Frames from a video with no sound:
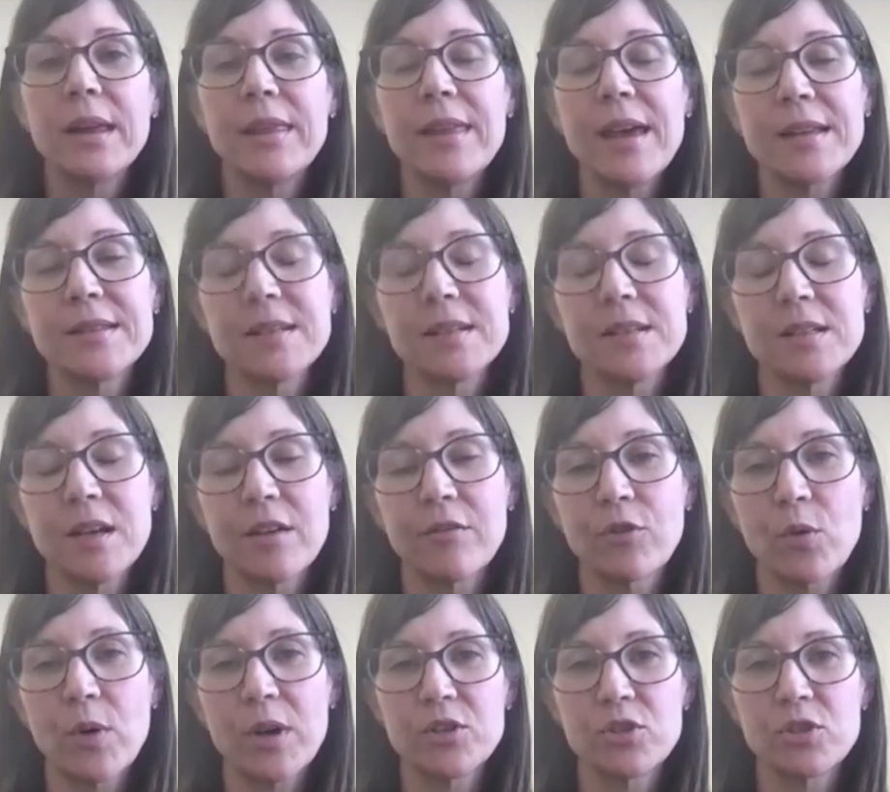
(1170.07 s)
that's a tough
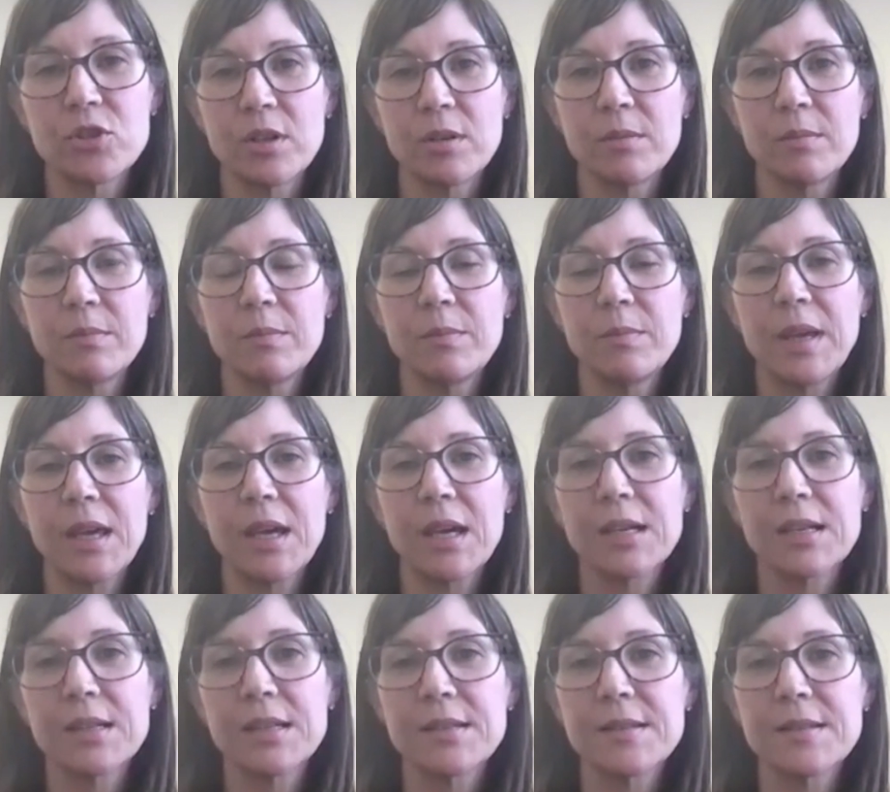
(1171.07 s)
question
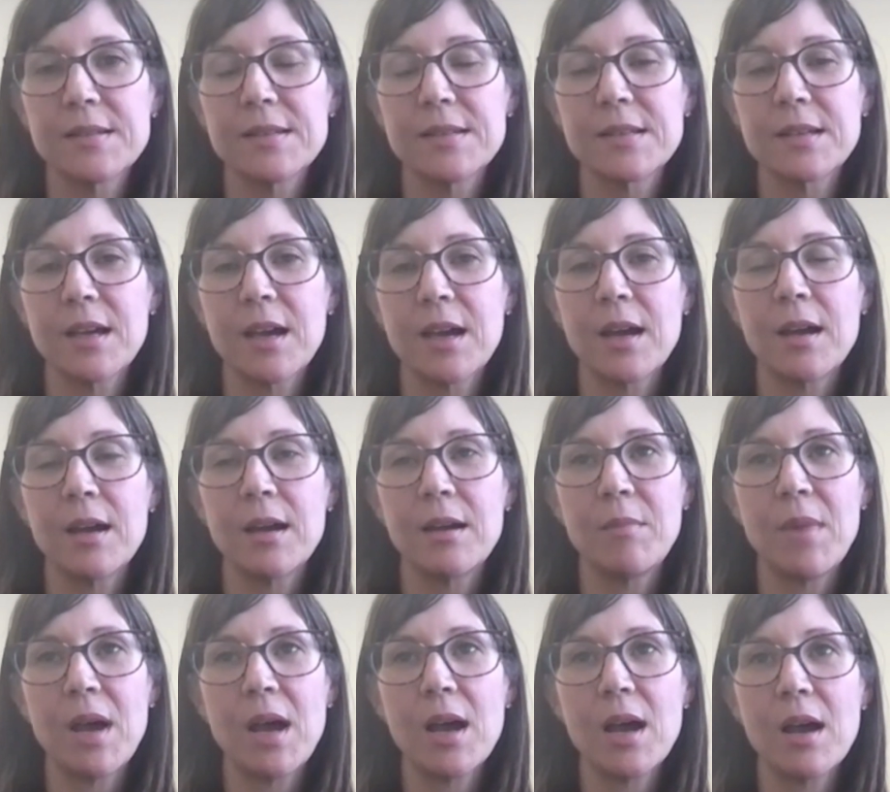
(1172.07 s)
because
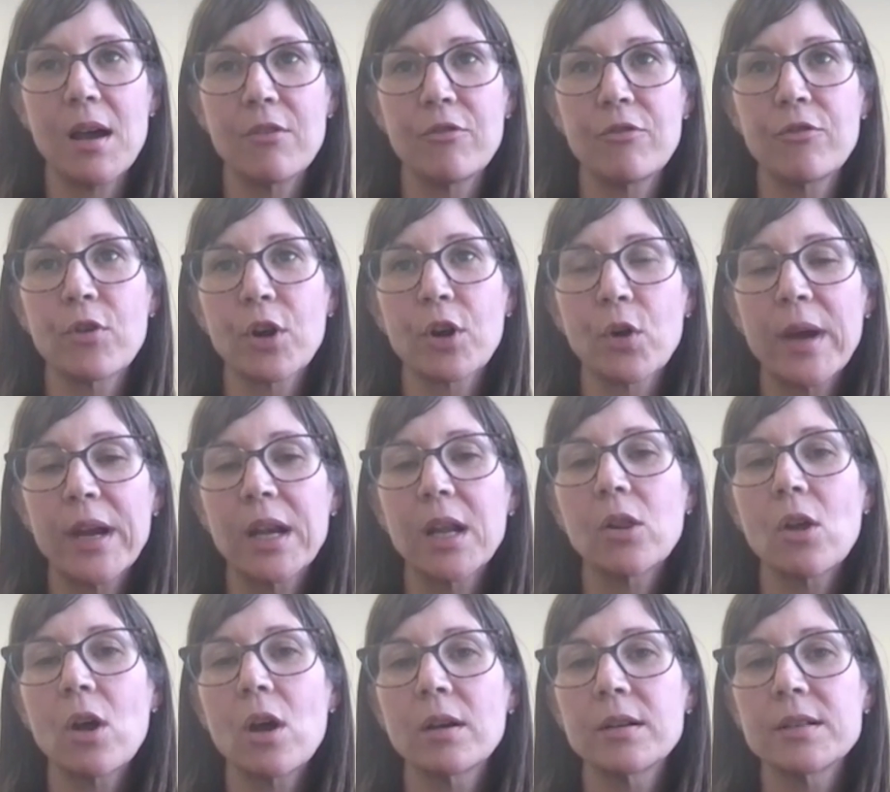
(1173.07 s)
for quite a
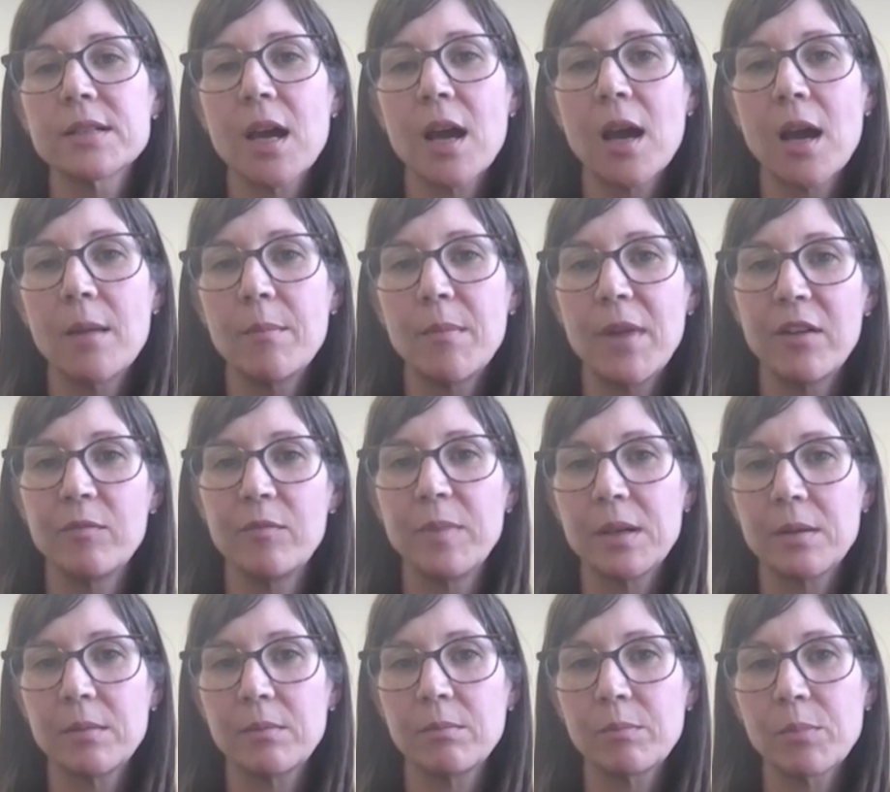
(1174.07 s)
long time, I've
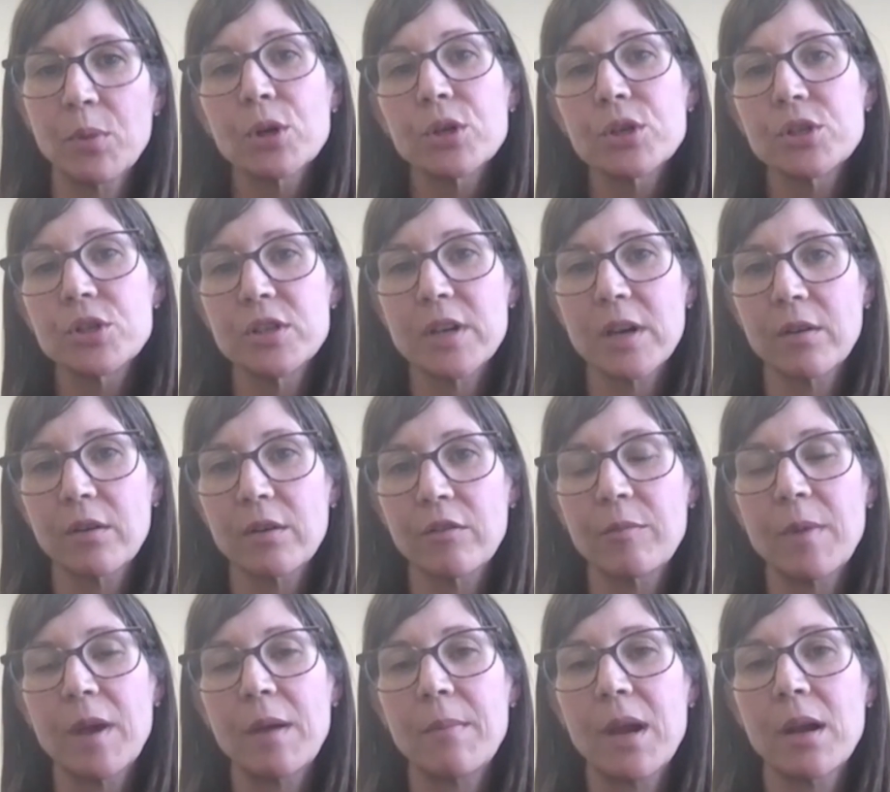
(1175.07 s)
been pushed out of
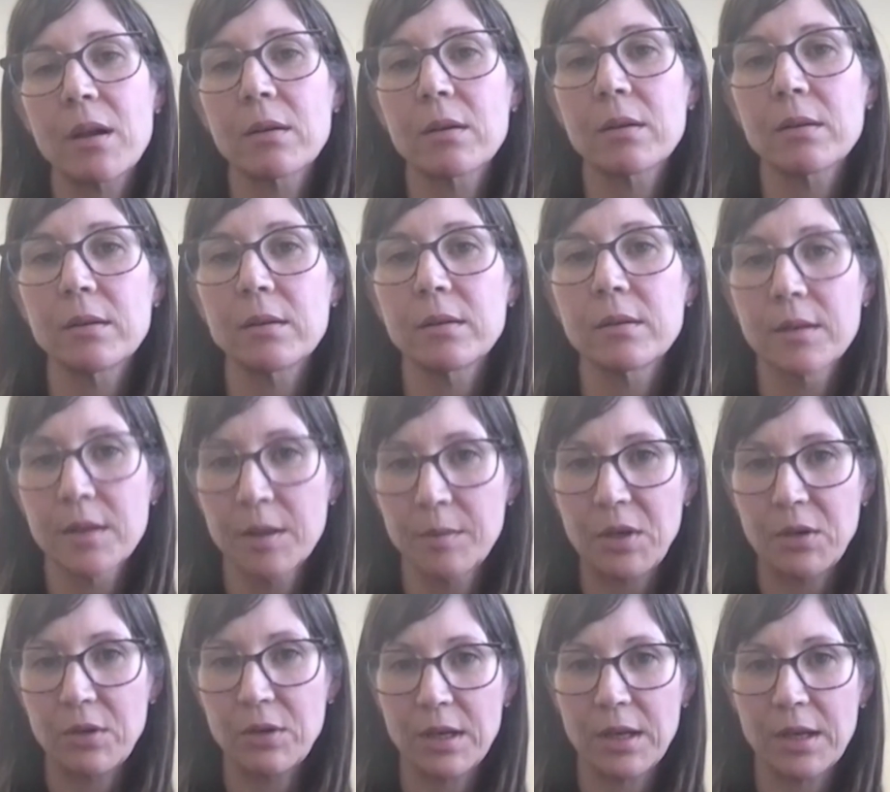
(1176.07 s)
my medical
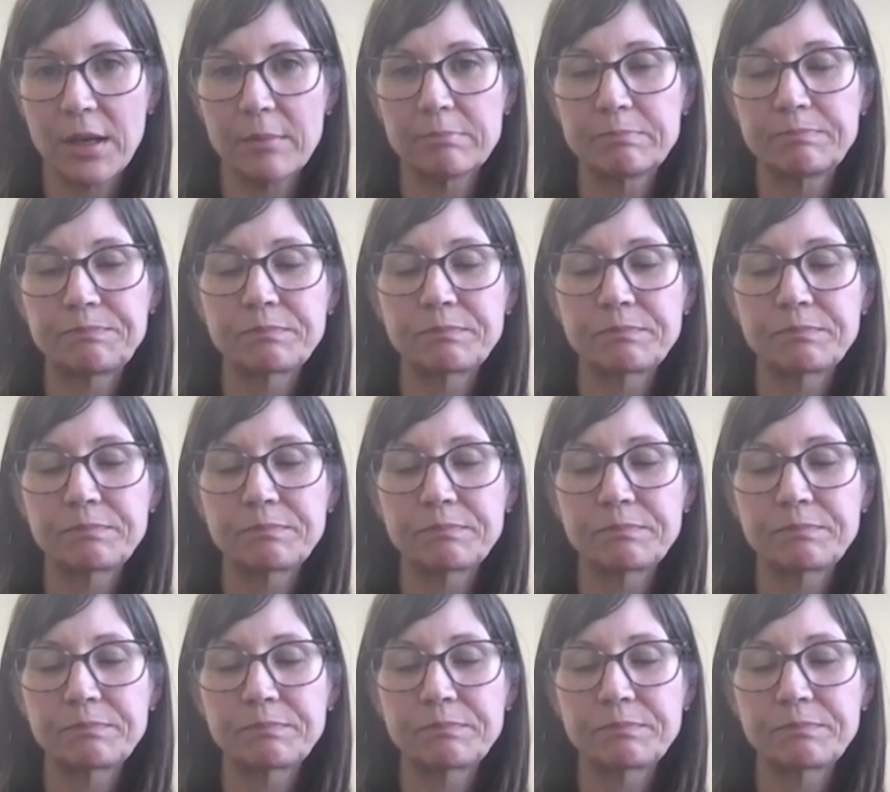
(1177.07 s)
community.